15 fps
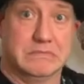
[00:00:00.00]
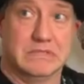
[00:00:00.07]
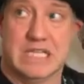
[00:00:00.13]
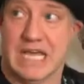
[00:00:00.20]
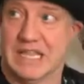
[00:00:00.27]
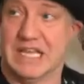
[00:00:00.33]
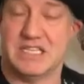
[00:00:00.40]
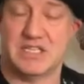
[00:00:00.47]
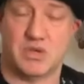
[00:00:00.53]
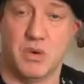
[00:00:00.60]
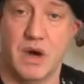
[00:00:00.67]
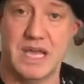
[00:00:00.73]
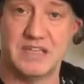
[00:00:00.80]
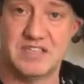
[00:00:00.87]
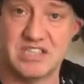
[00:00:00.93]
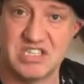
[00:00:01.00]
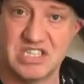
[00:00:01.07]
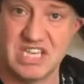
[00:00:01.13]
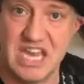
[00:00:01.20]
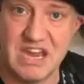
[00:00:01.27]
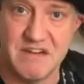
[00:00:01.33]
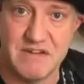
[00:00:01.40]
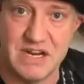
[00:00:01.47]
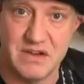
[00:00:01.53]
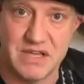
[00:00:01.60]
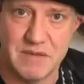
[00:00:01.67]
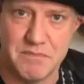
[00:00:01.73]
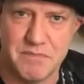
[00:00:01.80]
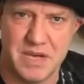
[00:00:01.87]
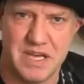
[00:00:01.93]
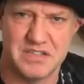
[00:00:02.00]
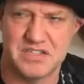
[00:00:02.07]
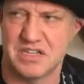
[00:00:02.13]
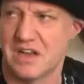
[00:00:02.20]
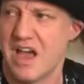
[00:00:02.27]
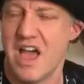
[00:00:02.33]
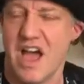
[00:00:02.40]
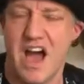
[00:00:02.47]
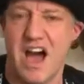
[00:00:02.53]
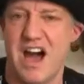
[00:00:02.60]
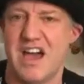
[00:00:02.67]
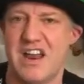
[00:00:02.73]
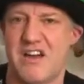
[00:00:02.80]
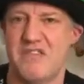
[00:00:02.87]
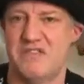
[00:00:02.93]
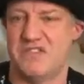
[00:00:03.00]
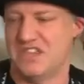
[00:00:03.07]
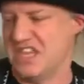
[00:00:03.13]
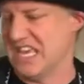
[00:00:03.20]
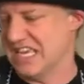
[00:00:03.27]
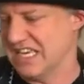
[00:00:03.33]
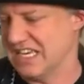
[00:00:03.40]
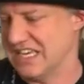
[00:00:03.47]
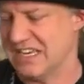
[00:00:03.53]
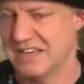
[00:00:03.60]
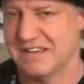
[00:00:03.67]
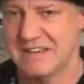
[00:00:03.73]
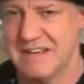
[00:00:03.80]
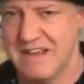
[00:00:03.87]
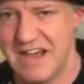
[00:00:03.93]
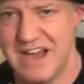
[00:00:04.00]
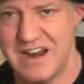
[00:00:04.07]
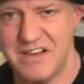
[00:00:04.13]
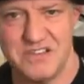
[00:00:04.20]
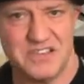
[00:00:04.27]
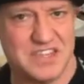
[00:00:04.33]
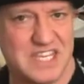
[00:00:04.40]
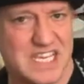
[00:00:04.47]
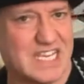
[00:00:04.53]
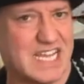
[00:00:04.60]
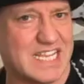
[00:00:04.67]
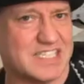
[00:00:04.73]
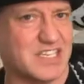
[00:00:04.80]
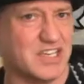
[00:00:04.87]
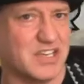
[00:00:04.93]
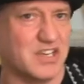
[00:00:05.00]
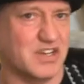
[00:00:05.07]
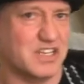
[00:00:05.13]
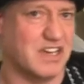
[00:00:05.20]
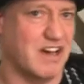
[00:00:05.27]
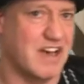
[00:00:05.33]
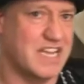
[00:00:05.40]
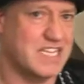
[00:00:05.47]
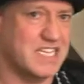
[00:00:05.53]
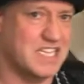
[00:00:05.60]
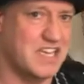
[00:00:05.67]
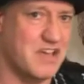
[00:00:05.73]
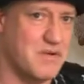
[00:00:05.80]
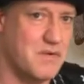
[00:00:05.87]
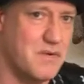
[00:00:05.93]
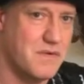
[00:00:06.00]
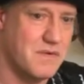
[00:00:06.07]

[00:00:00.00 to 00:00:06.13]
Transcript: That's quite a scary looking person. I don't think that's a good guy, do you?